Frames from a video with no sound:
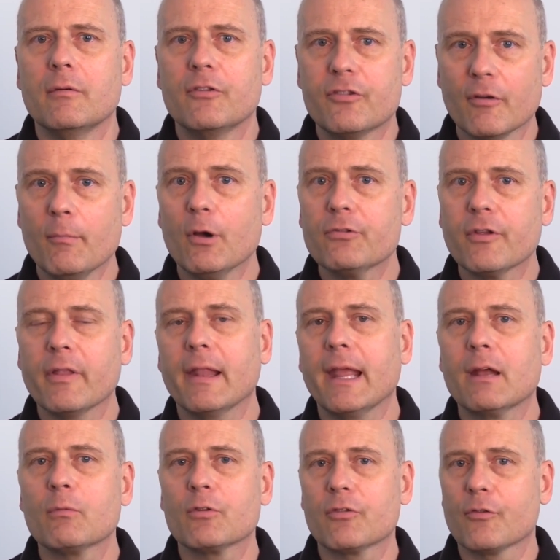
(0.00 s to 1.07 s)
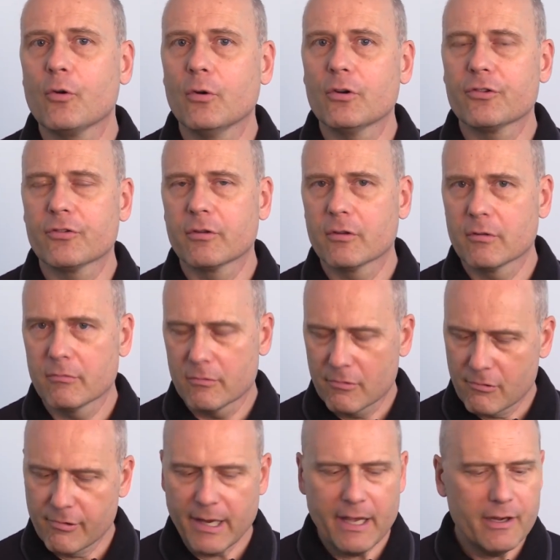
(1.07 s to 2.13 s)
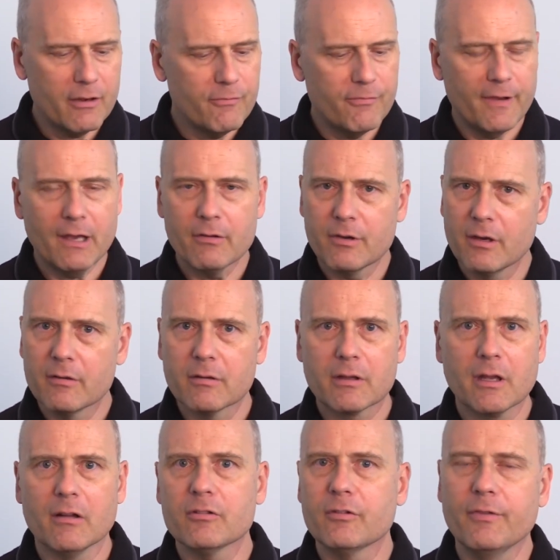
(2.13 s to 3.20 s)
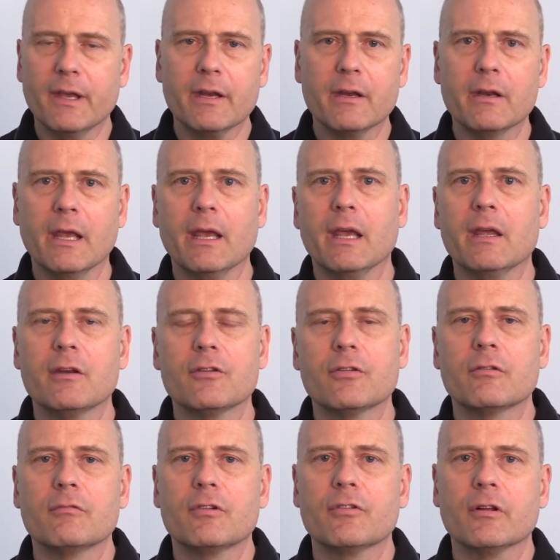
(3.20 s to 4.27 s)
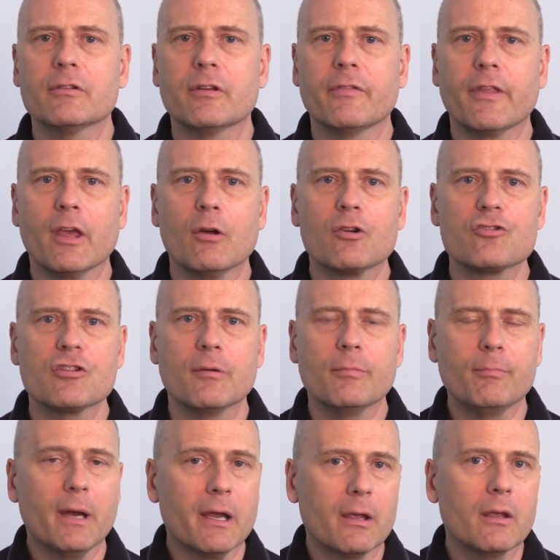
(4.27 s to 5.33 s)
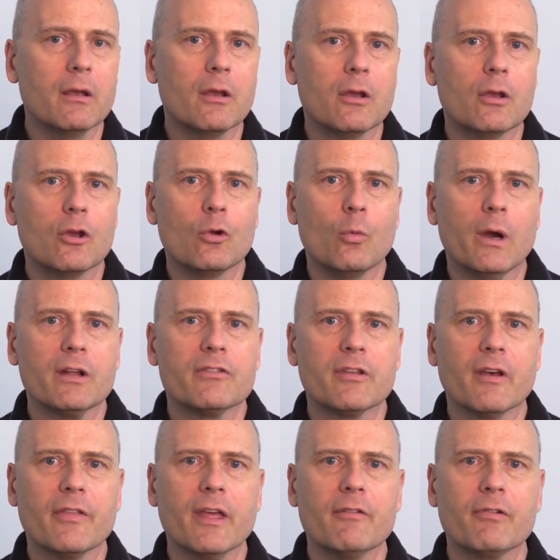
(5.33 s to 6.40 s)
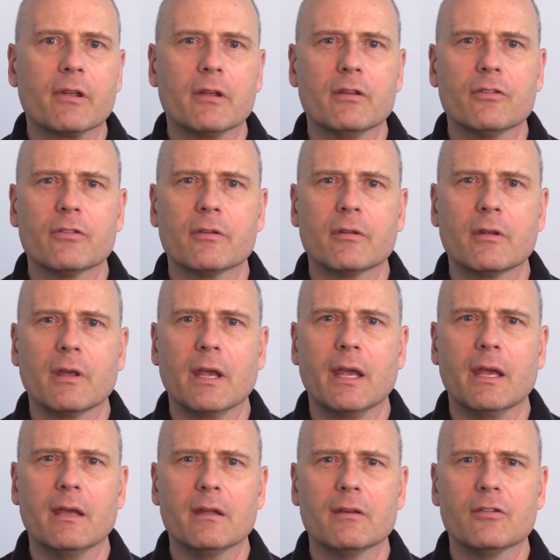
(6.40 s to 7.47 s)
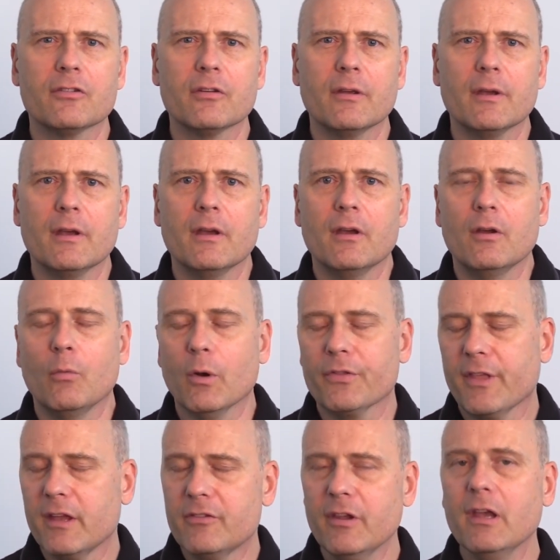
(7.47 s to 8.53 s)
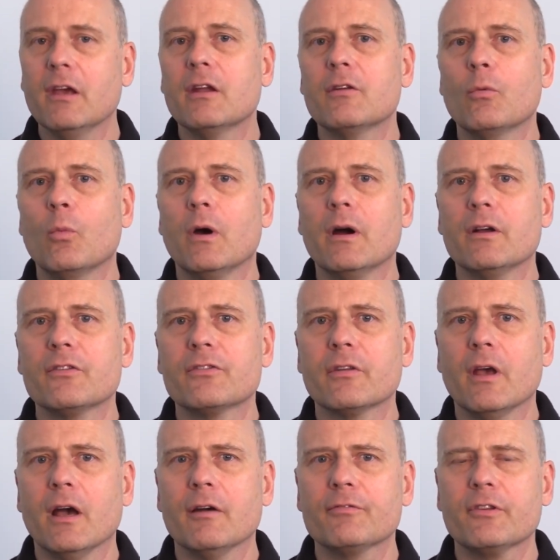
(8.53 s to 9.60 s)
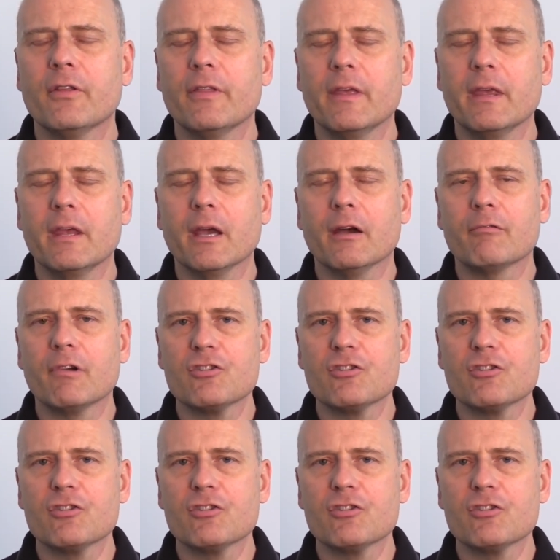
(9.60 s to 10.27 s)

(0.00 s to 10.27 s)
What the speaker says: so most of the land was, of course, created, founded, cultivated, and resulted in the ownership by white South Africans. And what they did was after the